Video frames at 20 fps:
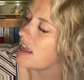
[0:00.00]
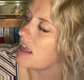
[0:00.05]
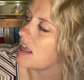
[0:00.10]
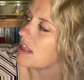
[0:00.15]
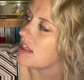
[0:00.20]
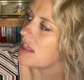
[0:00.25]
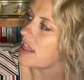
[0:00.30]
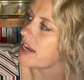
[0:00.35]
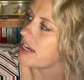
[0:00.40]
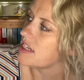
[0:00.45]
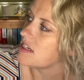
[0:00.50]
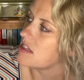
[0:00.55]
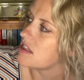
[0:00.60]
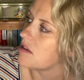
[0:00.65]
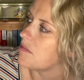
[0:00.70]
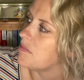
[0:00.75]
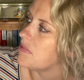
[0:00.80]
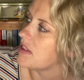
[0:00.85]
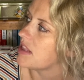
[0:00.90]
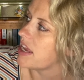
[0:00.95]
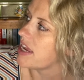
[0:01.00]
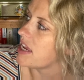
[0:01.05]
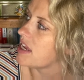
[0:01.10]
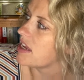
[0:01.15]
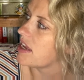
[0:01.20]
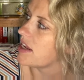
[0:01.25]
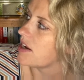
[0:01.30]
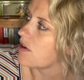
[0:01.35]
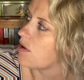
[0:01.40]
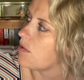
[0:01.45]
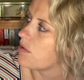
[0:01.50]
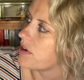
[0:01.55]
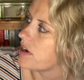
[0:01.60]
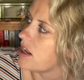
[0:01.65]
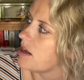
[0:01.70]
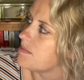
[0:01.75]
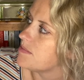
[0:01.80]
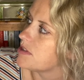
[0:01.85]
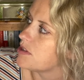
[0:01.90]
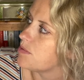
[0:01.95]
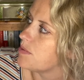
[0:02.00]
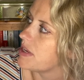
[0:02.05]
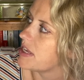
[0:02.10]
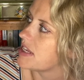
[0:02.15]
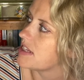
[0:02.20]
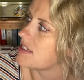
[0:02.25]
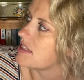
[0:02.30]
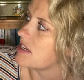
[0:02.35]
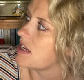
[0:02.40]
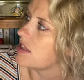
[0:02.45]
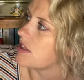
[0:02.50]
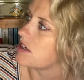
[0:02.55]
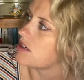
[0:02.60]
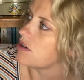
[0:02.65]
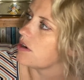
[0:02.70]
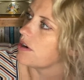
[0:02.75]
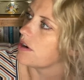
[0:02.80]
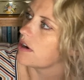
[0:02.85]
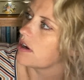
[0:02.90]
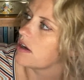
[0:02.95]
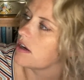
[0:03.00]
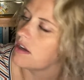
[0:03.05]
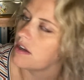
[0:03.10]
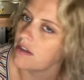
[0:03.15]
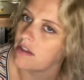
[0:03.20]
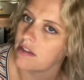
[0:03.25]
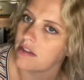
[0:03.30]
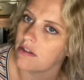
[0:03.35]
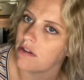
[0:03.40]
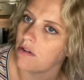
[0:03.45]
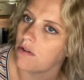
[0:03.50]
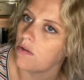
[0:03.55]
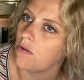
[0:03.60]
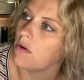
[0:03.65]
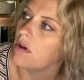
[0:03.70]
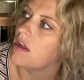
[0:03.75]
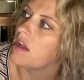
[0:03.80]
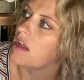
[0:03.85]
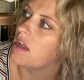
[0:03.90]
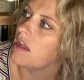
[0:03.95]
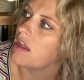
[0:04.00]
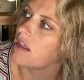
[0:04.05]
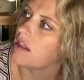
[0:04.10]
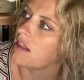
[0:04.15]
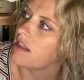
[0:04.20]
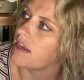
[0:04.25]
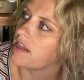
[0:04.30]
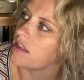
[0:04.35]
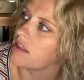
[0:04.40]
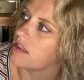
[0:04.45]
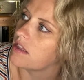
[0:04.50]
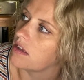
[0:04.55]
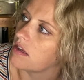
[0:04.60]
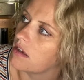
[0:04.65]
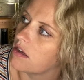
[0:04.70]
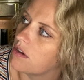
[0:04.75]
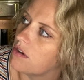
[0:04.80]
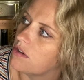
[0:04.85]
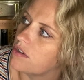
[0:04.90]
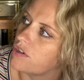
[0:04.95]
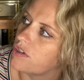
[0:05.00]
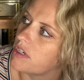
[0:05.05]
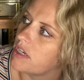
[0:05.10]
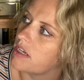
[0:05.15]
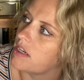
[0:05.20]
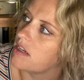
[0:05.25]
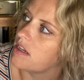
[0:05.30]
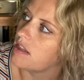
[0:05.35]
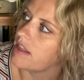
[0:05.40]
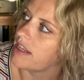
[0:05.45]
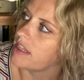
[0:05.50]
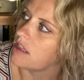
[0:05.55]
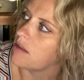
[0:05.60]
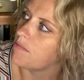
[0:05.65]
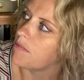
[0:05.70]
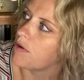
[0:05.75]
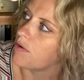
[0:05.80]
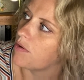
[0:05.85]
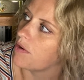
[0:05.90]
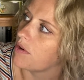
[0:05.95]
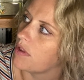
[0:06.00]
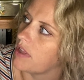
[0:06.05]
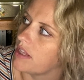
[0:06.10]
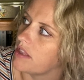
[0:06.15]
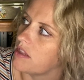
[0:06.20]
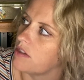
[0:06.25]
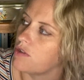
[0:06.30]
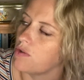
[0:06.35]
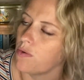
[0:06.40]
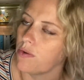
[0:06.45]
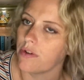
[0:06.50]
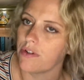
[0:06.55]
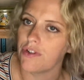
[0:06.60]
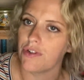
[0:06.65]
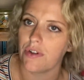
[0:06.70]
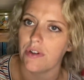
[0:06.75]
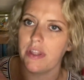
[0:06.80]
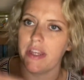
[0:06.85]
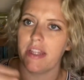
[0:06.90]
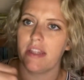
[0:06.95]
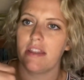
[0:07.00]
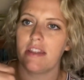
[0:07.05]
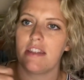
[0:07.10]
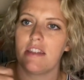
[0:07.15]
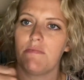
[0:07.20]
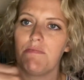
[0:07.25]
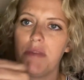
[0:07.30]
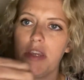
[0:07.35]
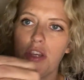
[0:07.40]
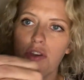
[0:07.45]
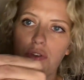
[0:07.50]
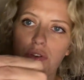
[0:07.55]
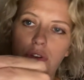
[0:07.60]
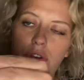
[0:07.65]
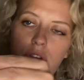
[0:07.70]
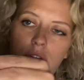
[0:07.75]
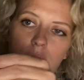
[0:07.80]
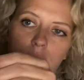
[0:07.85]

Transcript: light the blank and hold it up so we can see in the dark. So light the cushion, light the motor, light the torch, or light the spear.